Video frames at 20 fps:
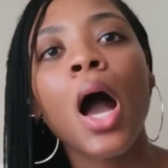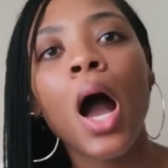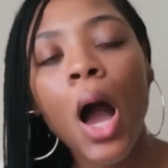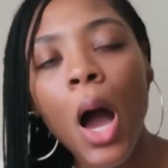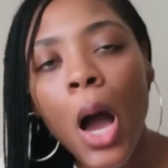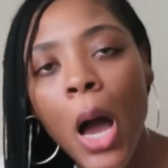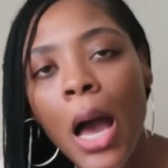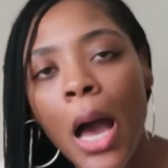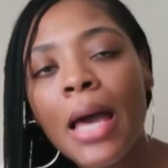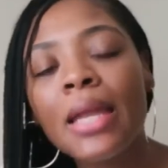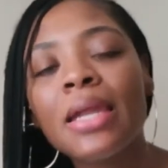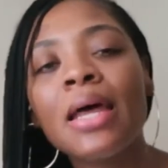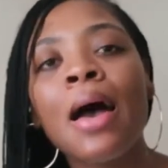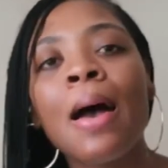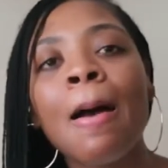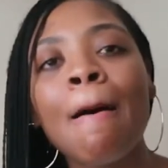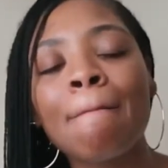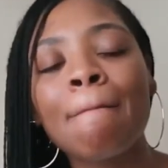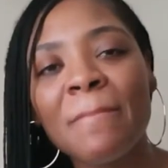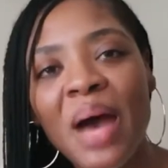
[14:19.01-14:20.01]
on
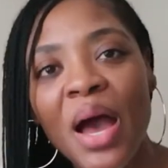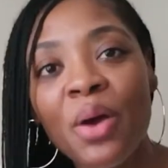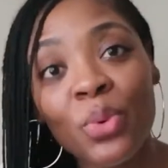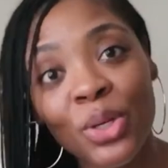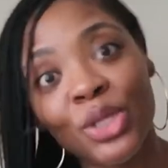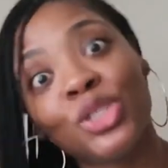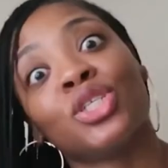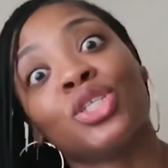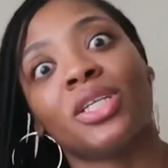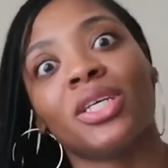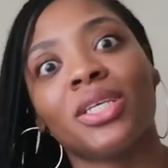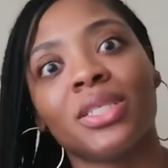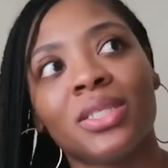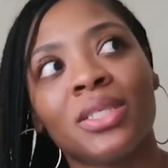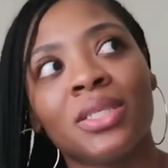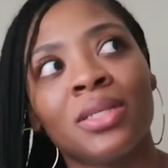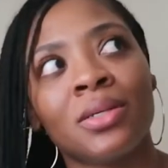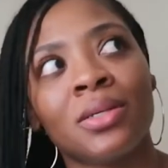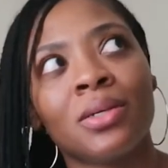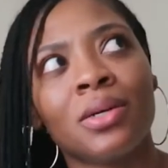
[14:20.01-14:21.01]
my wish
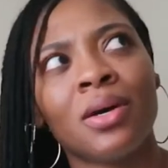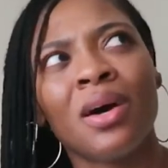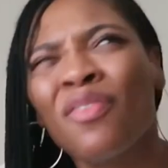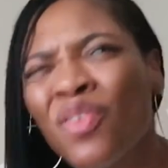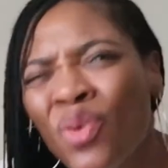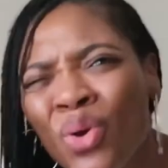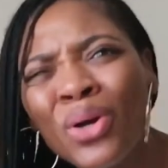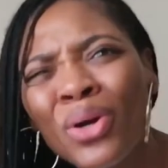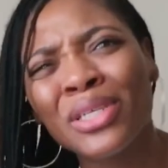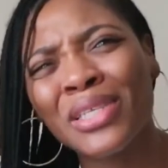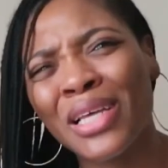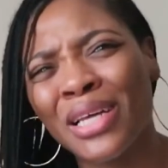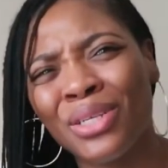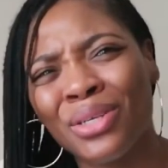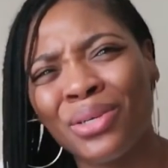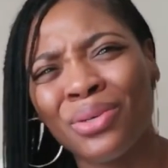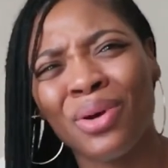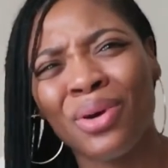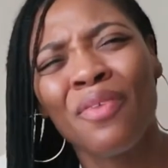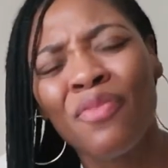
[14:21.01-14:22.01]
list. Of course I
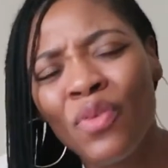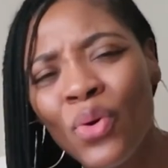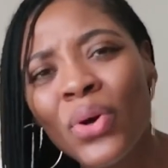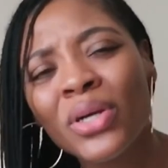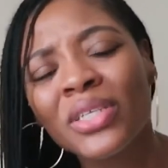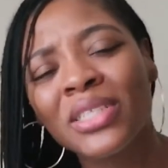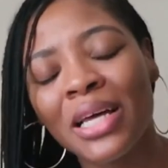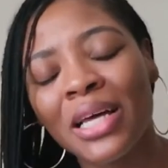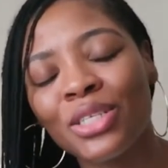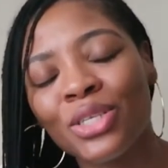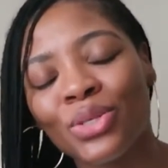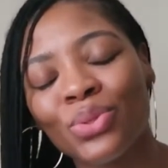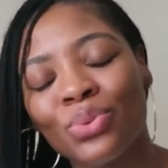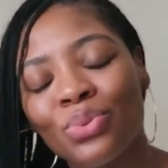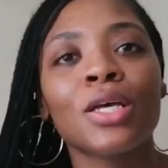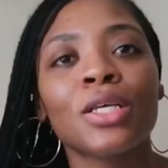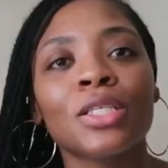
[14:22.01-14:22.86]
do, of course I do.